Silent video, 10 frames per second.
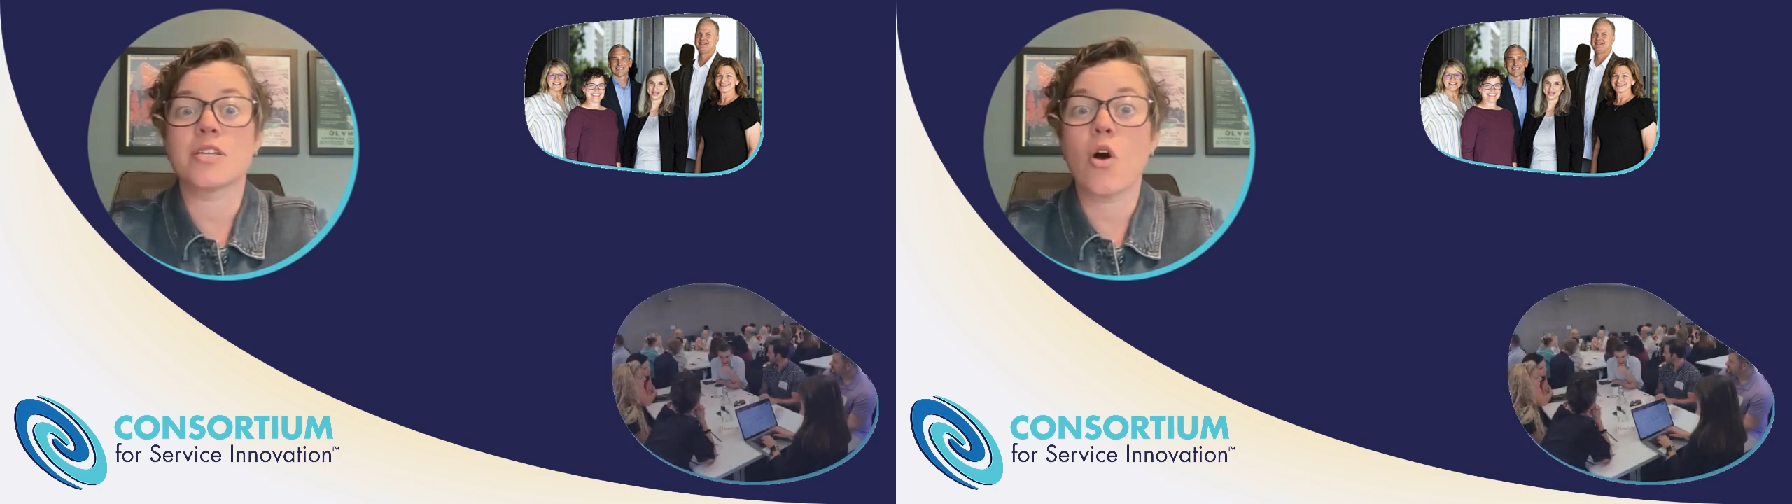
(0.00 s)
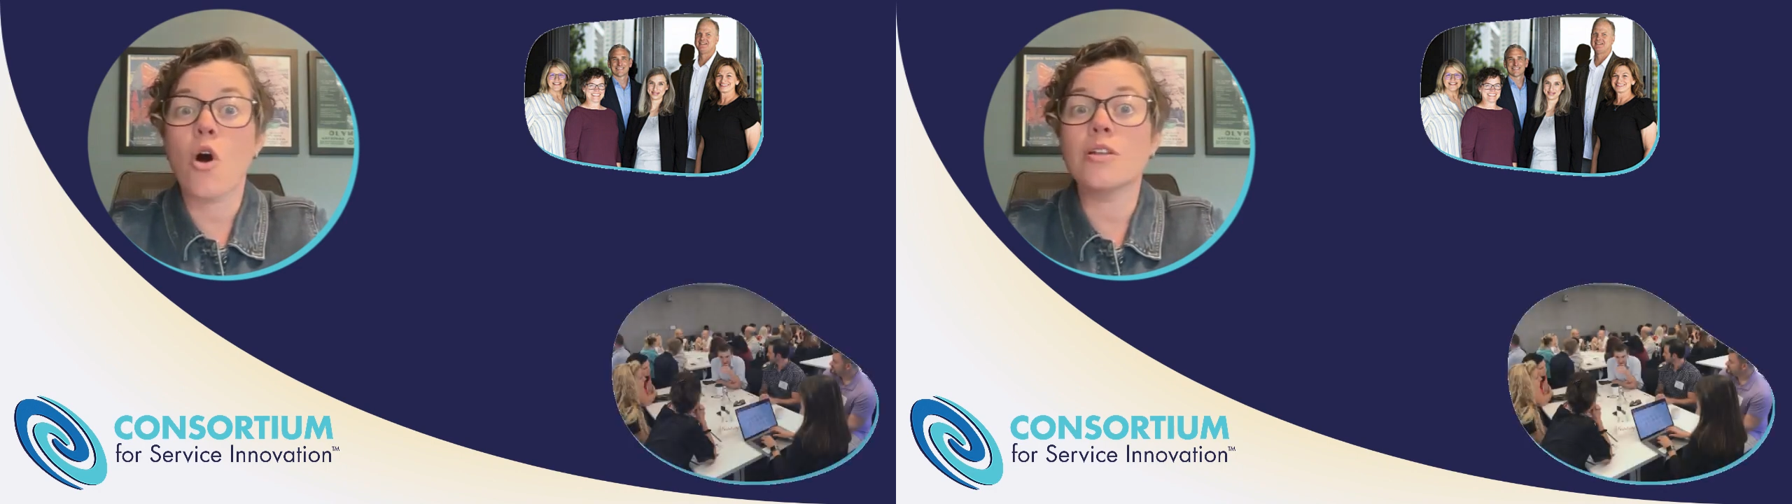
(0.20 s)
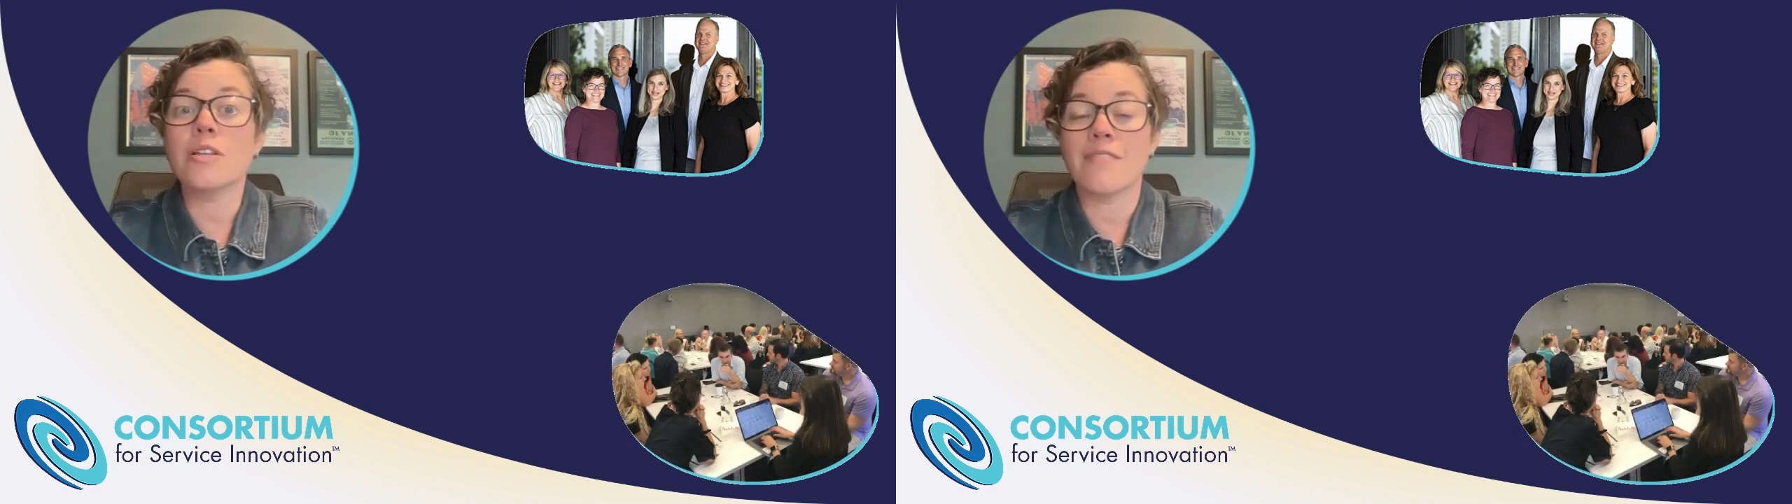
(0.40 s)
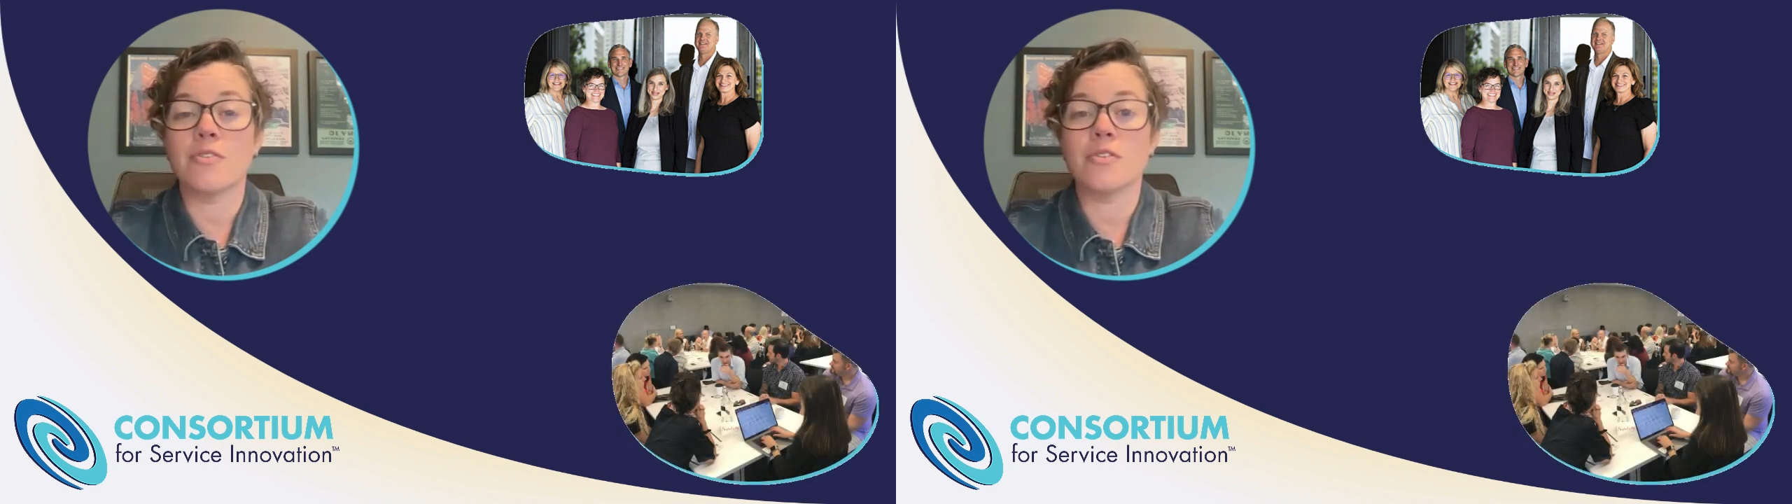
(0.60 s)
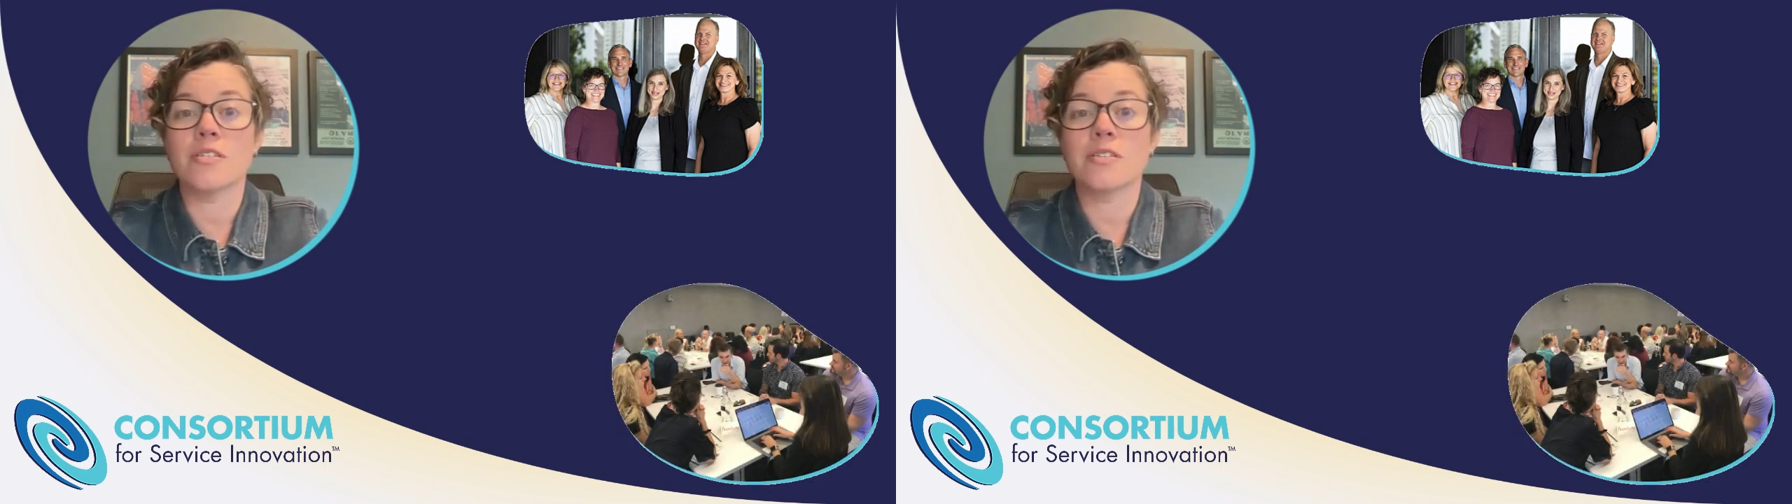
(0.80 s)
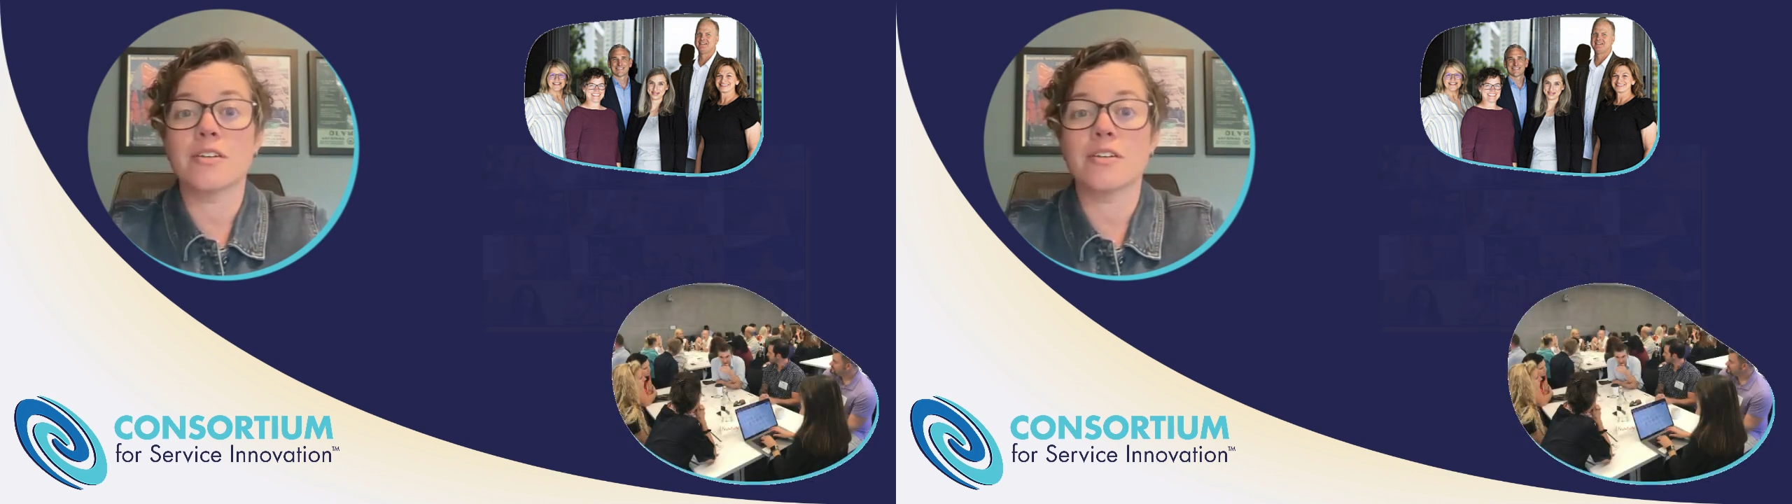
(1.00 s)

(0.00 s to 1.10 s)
at all levels,